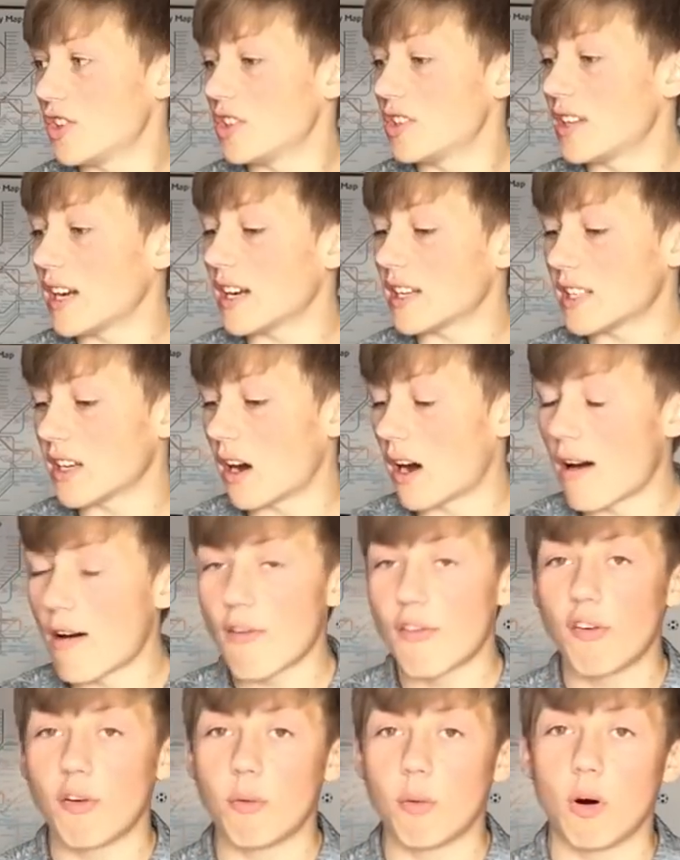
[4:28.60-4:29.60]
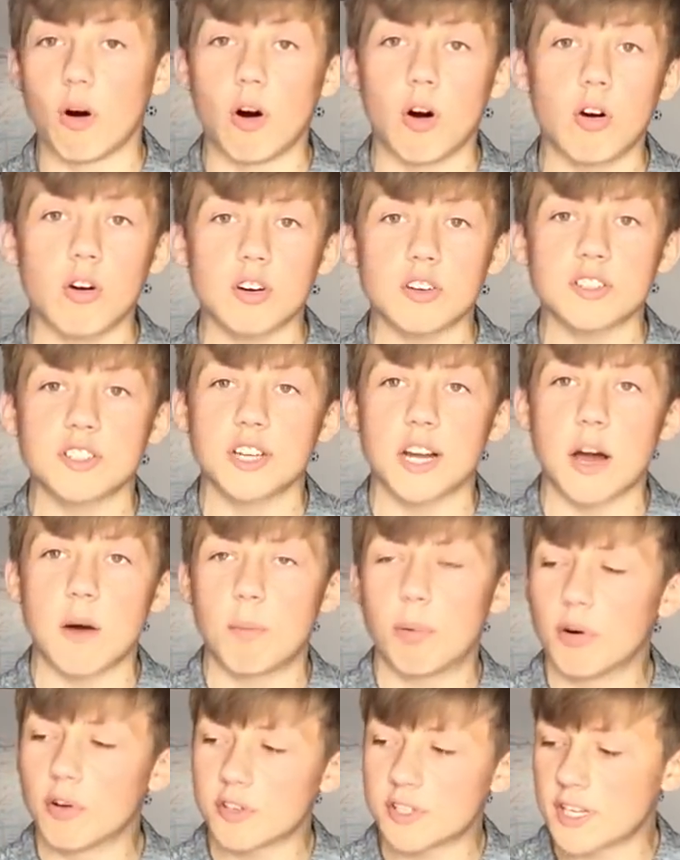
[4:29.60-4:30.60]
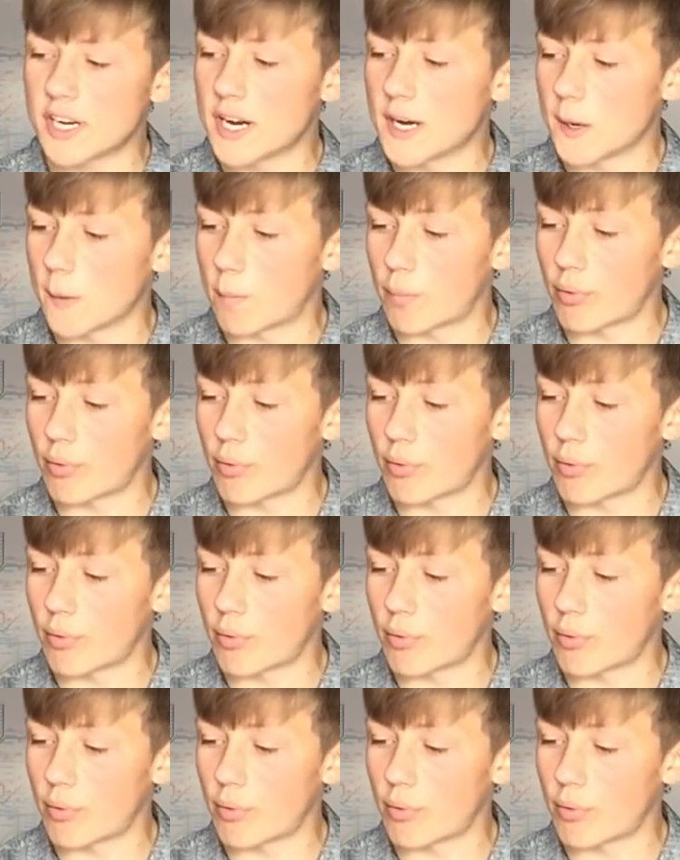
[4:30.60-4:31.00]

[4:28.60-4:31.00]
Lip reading: She takes it out for walks, you know, puts it in a